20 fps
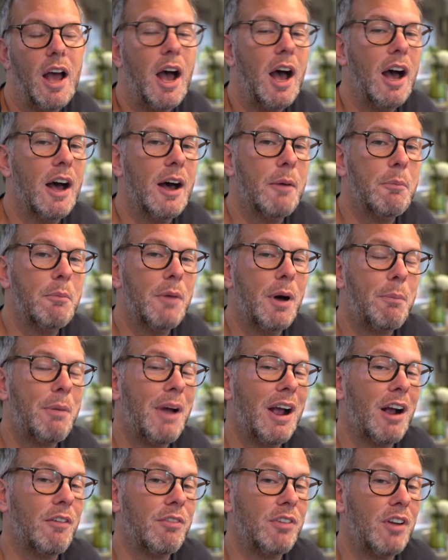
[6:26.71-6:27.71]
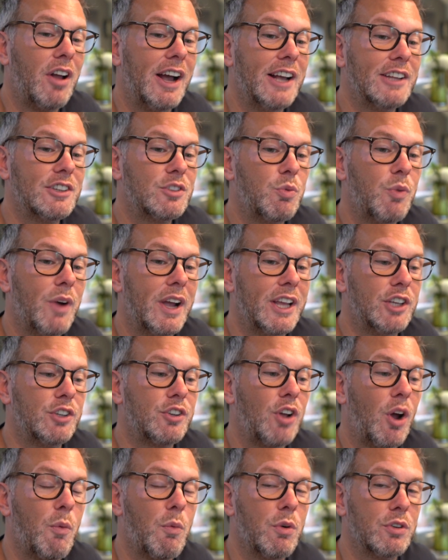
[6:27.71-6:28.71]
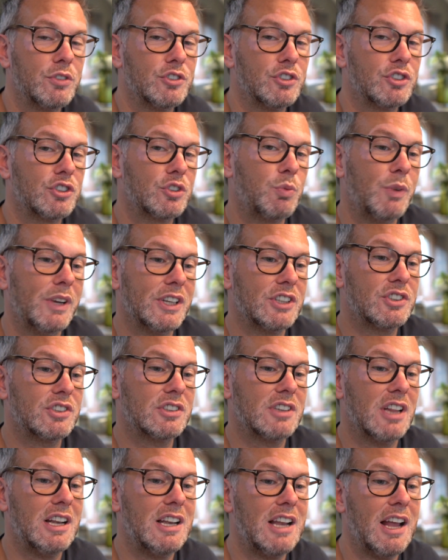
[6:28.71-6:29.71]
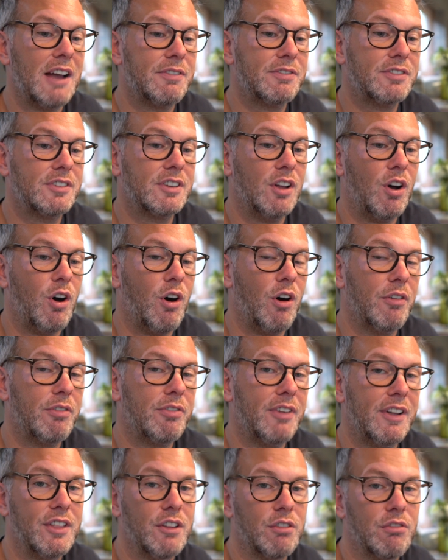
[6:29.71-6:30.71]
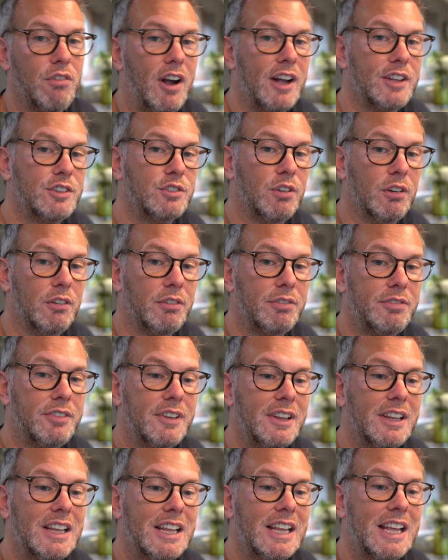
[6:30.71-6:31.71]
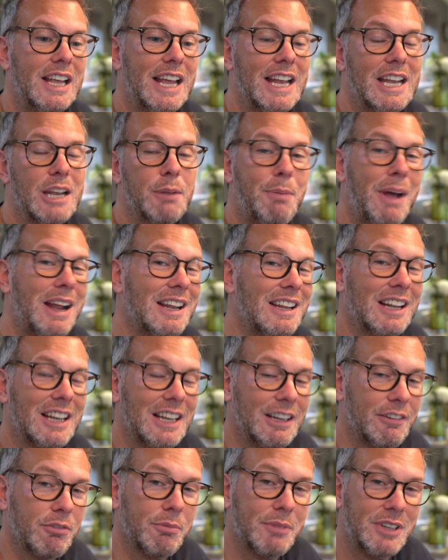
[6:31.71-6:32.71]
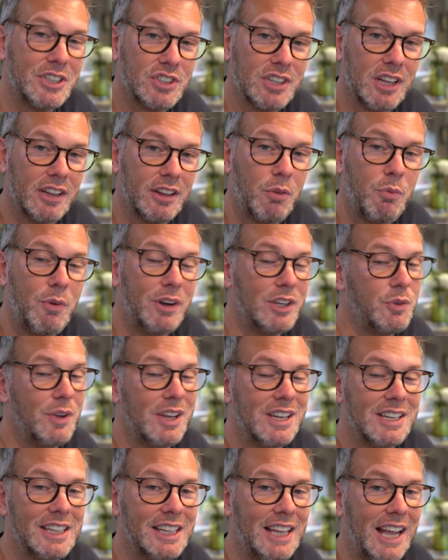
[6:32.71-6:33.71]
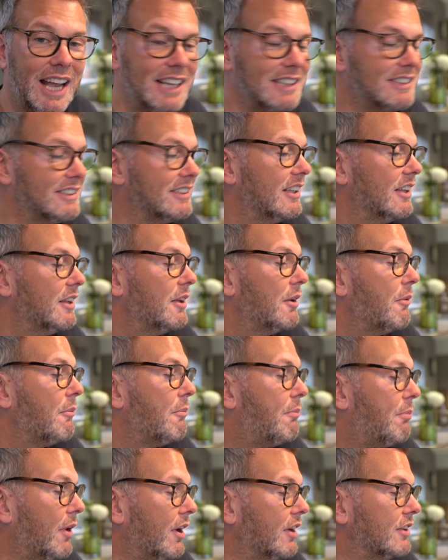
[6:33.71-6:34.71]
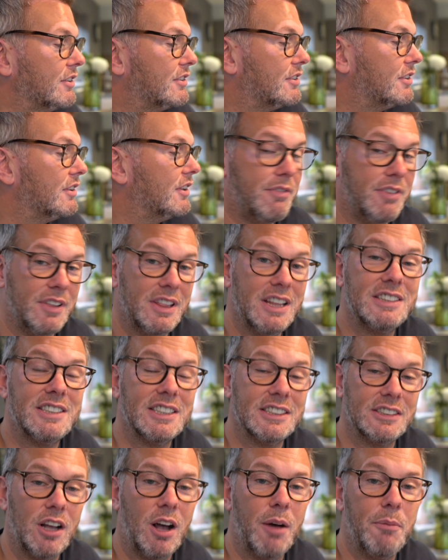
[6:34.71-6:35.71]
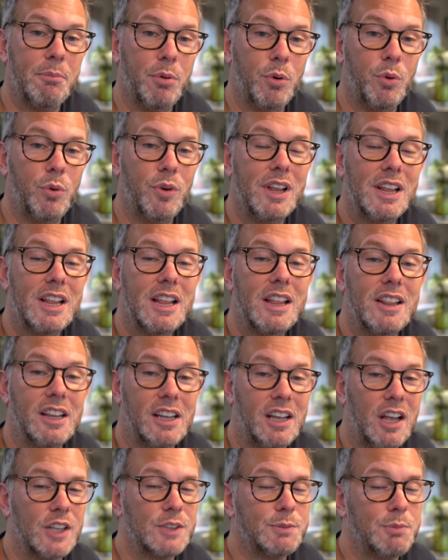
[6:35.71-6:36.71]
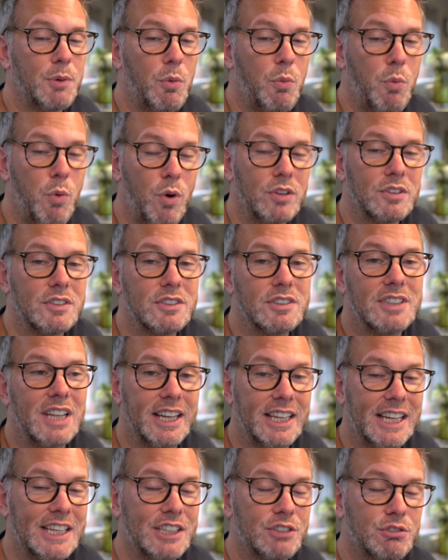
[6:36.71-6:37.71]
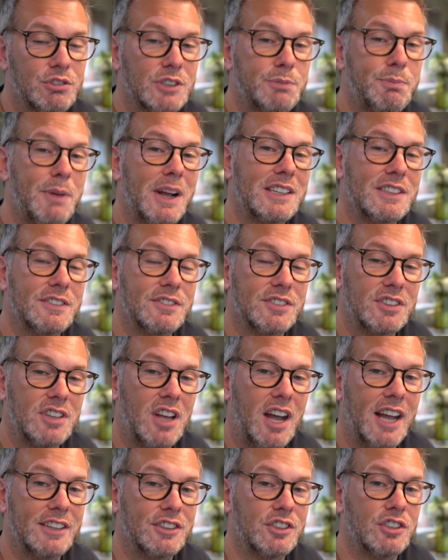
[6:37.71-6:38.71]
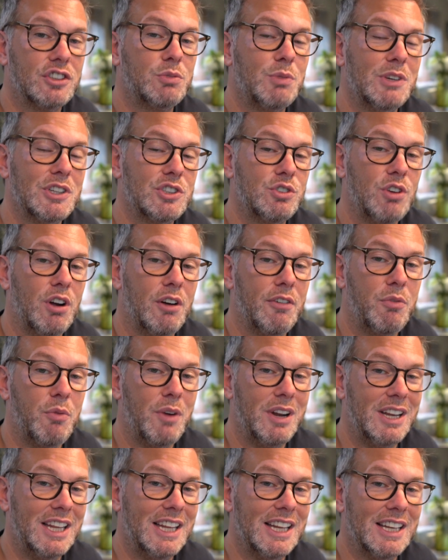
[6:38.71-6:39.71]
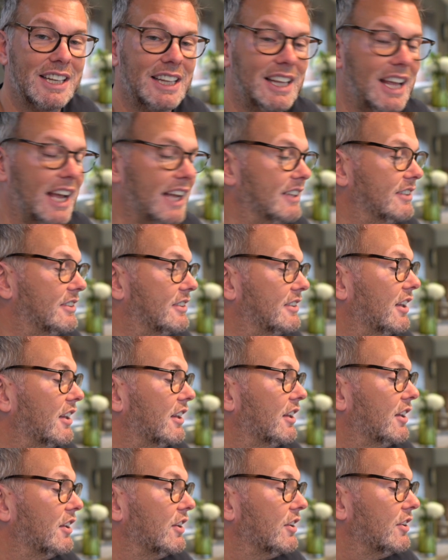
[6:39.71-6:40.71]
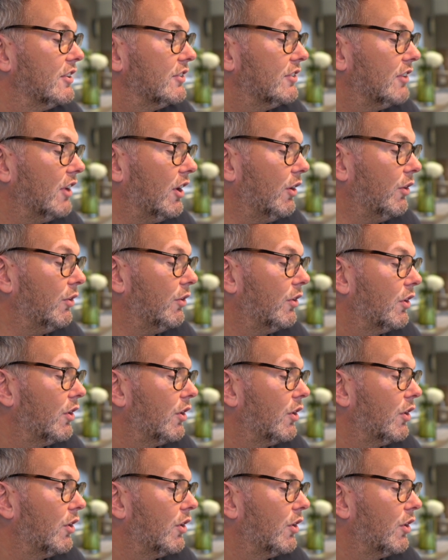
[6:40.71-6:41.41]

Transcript: a pair of lights where you don't want to switch the left off and the right off independently from each other when you indicate. But for this example, the customer wants each respective side to switch off when he indicates. So